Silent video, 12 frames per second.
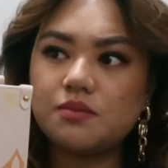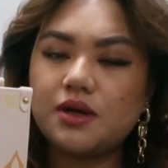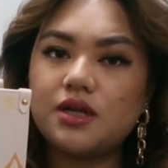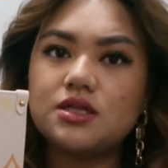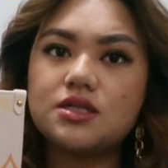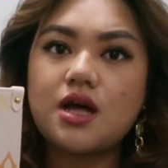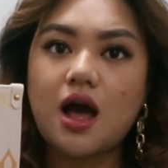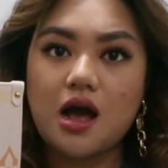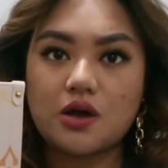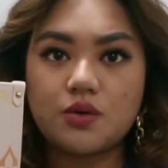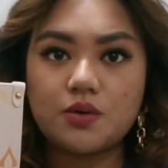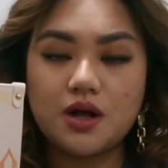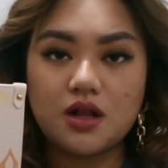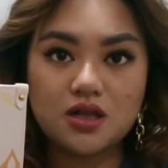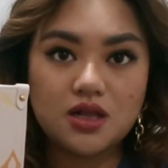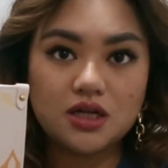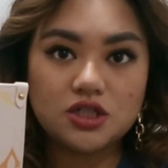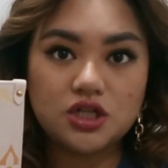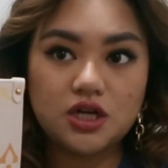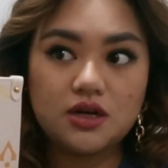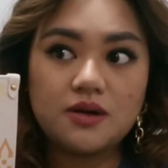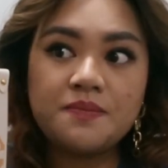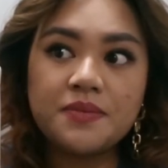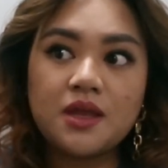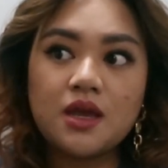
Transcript: but it's the Aquarelle collection,